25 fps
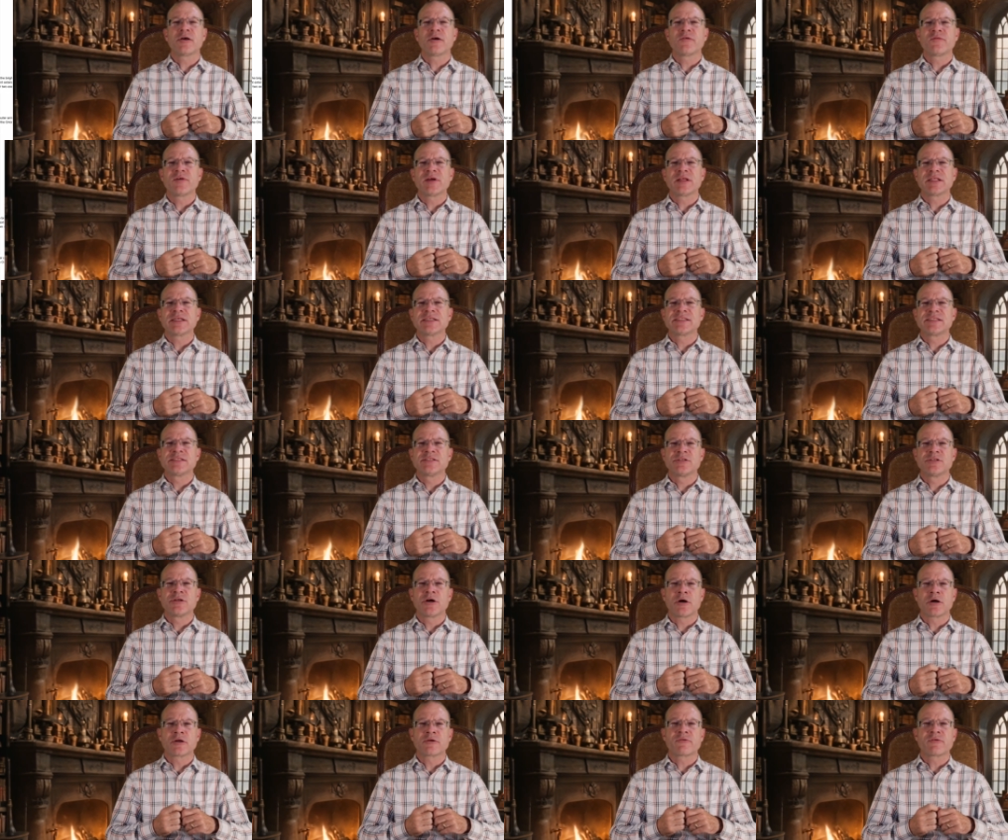of it is
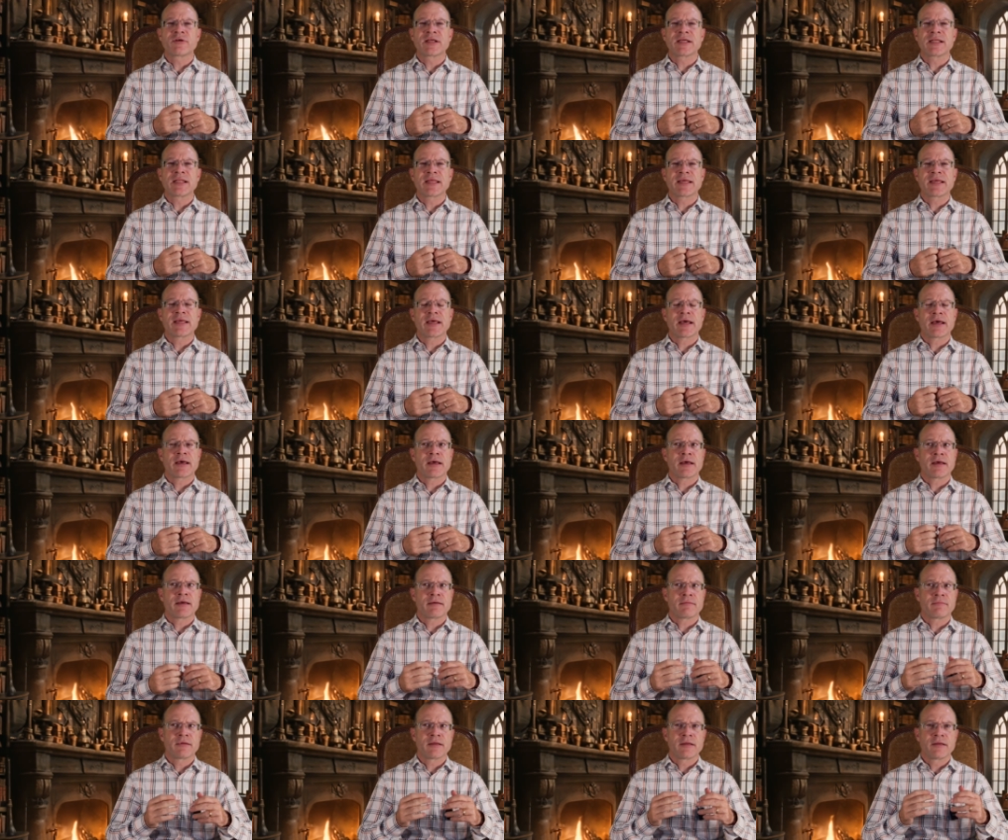not really
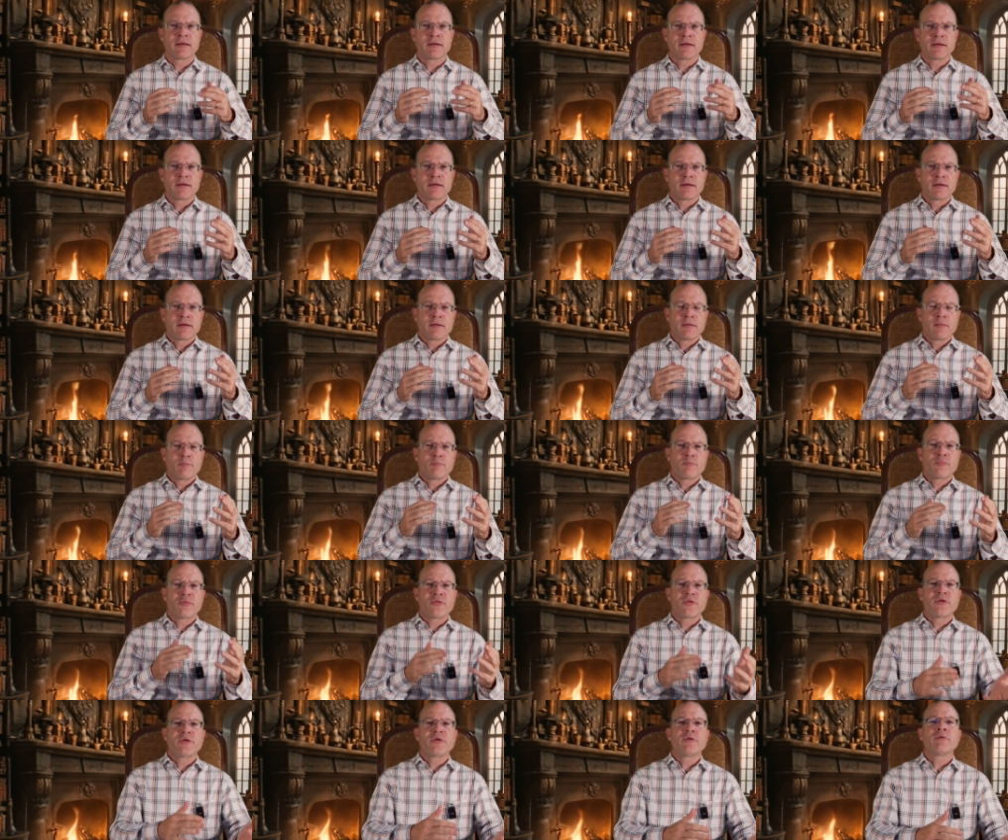a
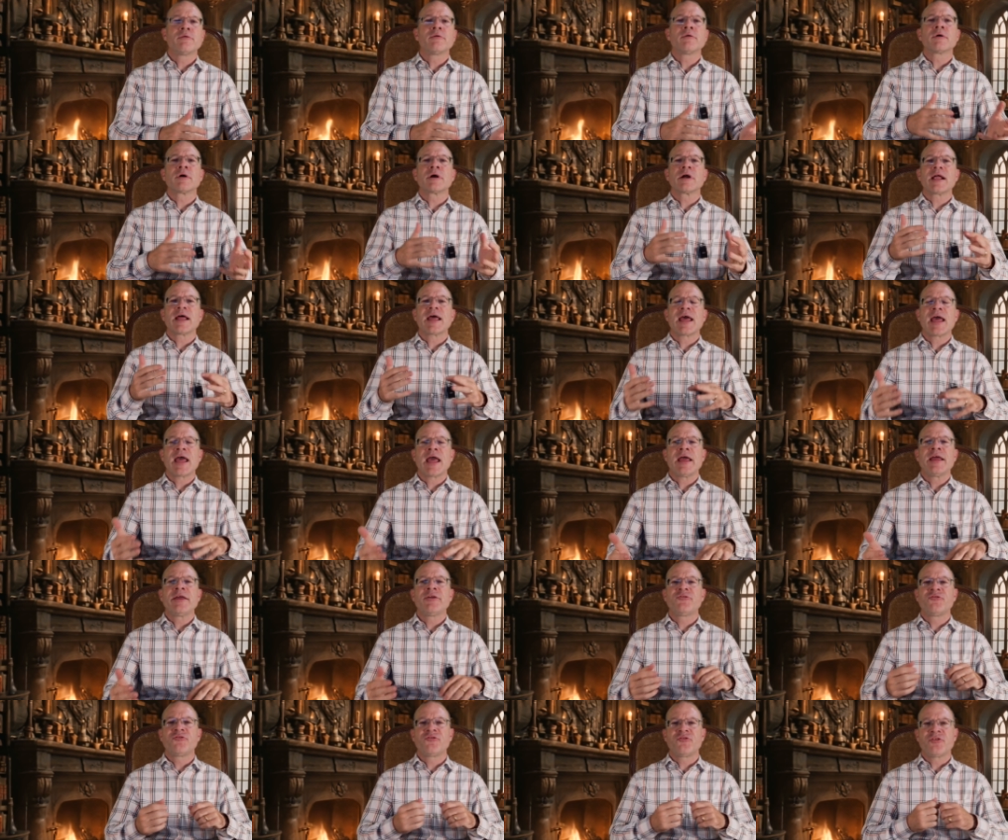pure
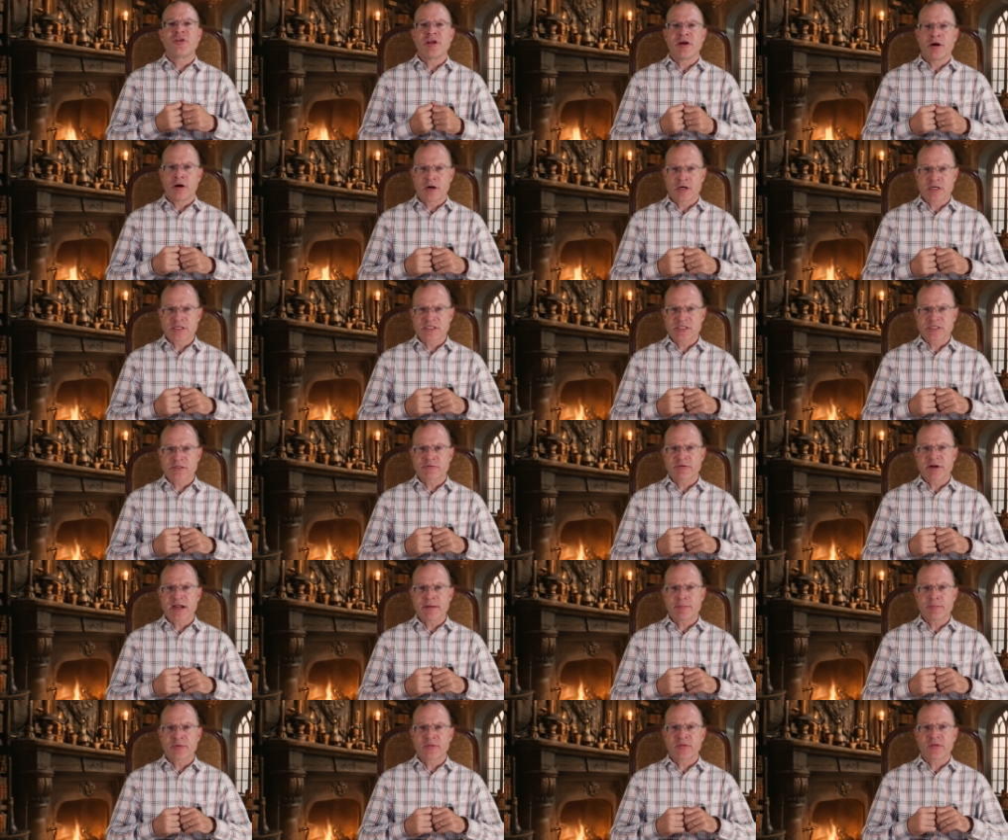H D R
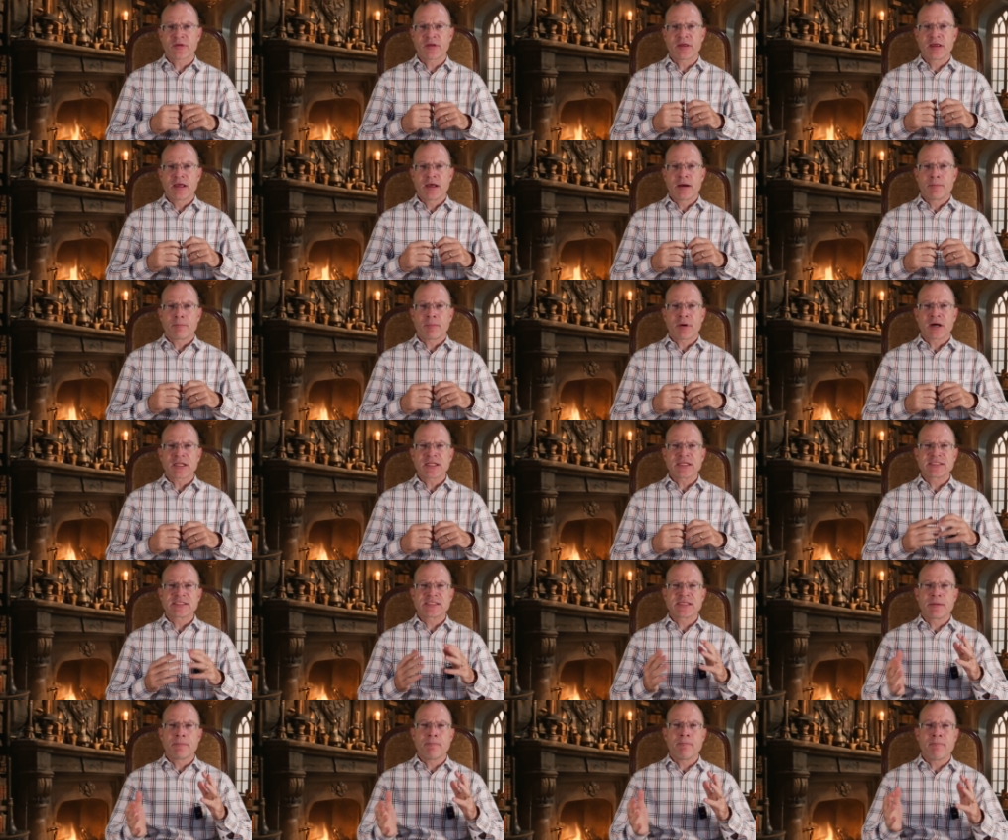script, but
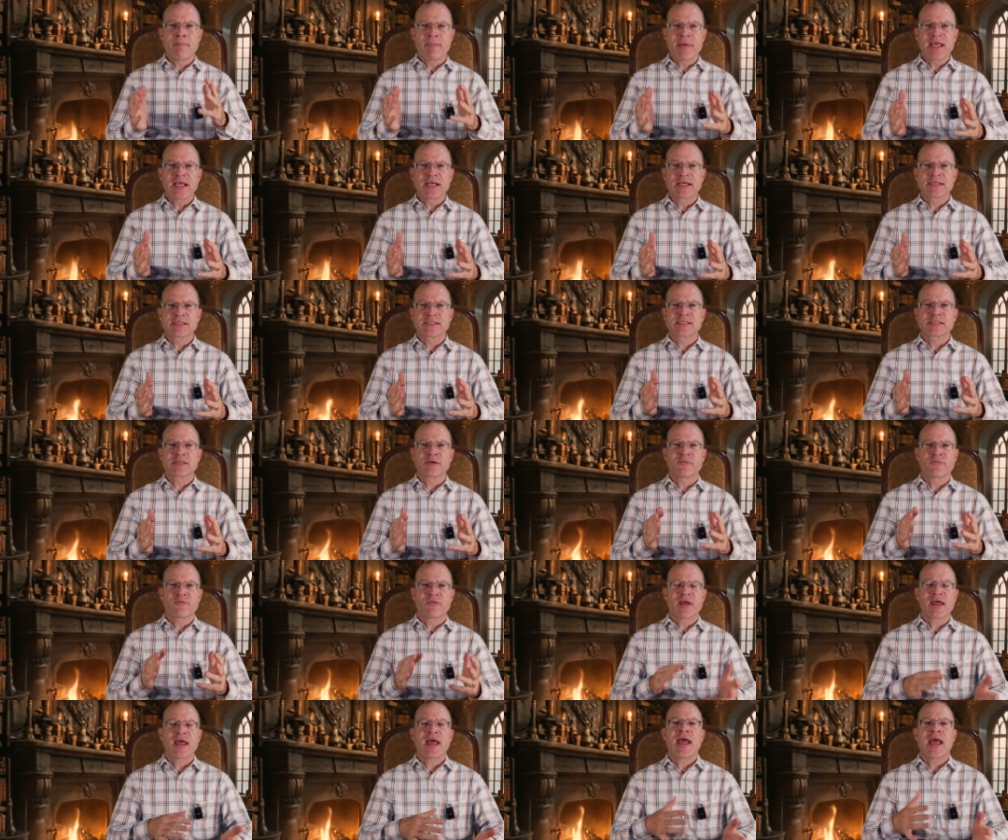it's a mix
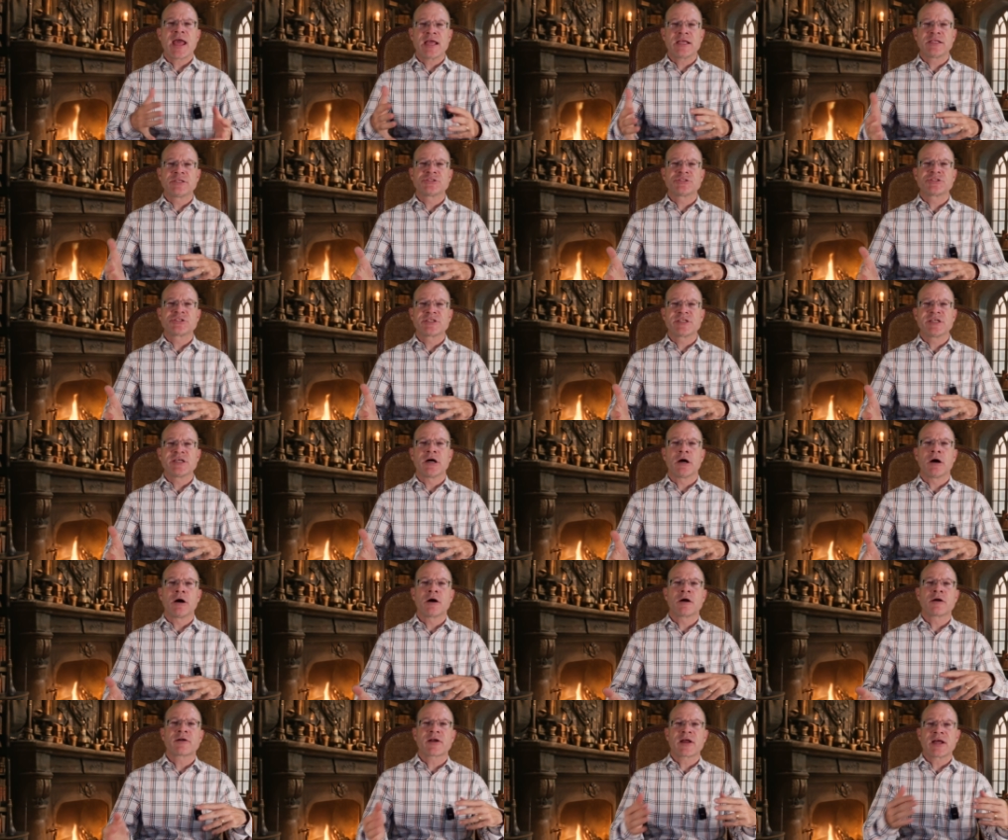of H D
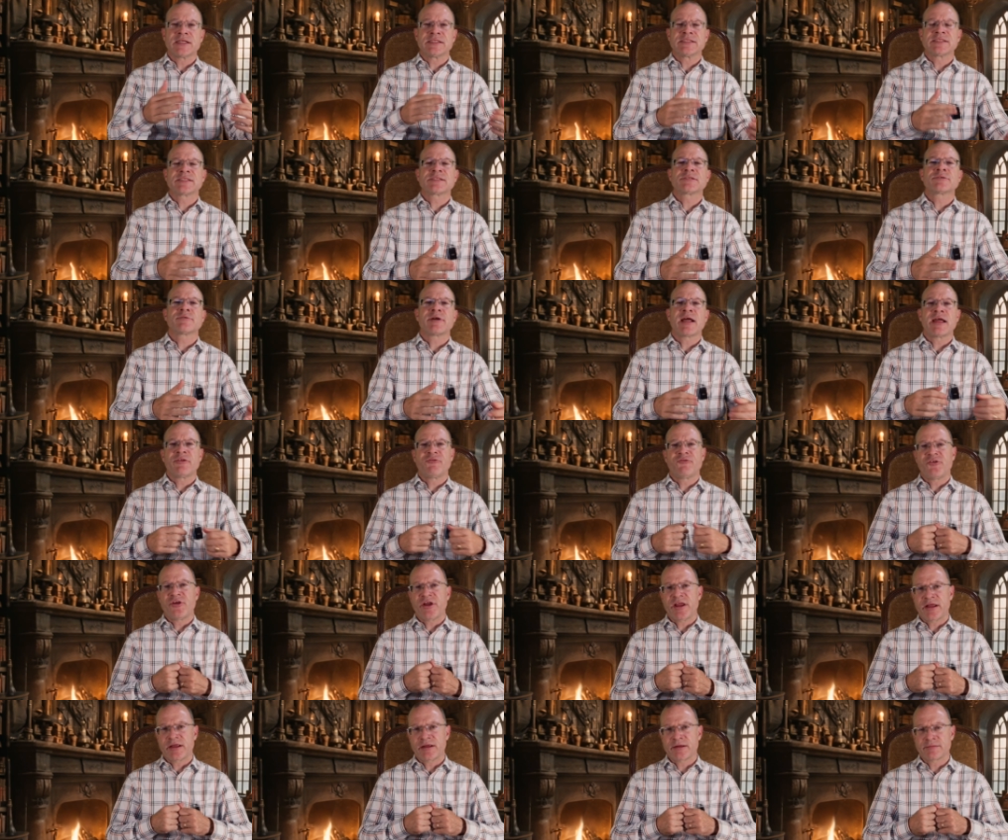R and
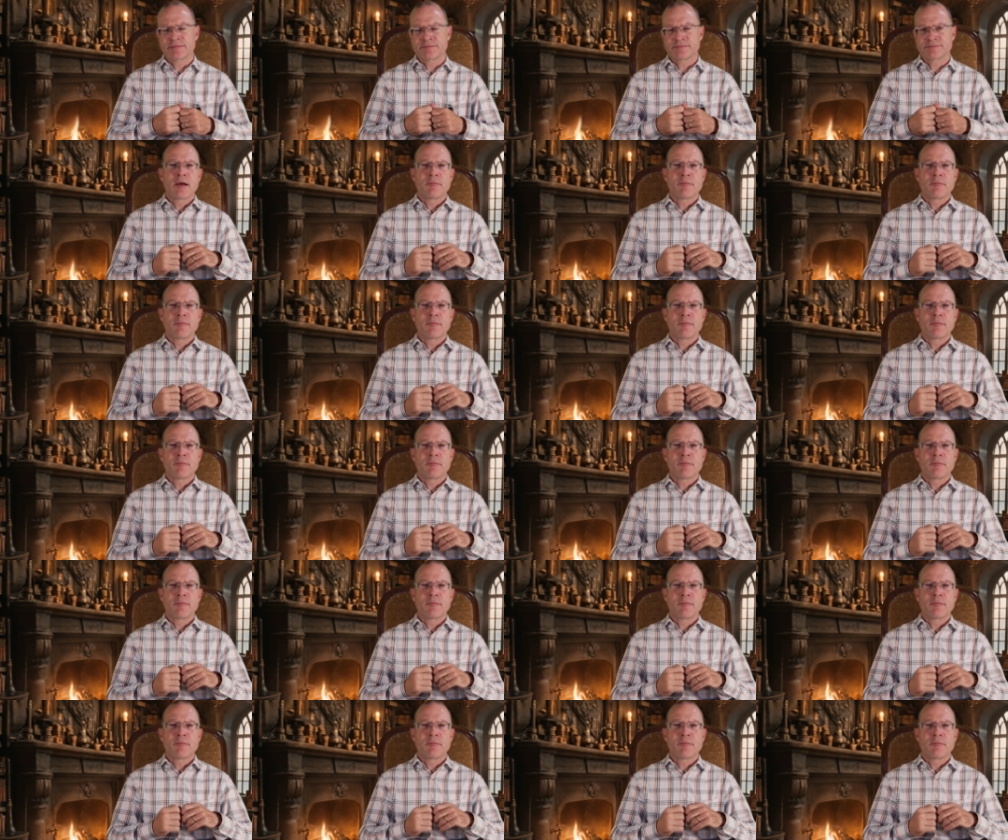stretching.